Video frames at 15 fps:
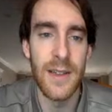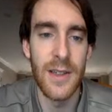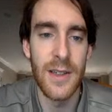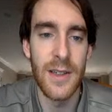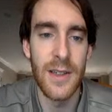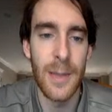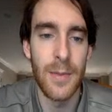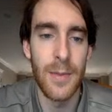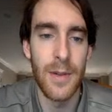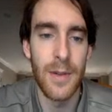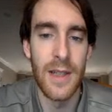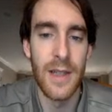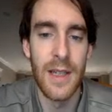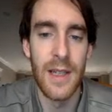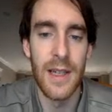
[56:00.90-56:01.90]
look up
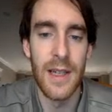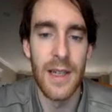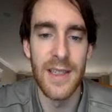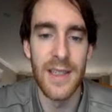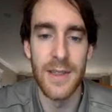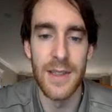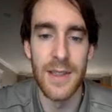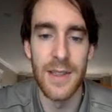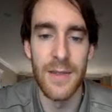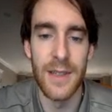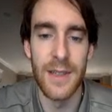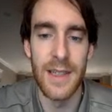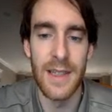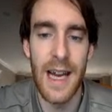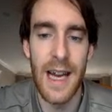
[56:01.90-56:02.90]
a
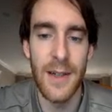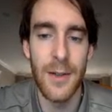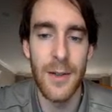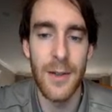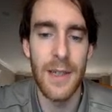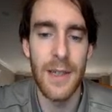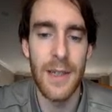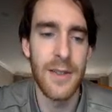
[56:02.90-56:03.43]
specific category.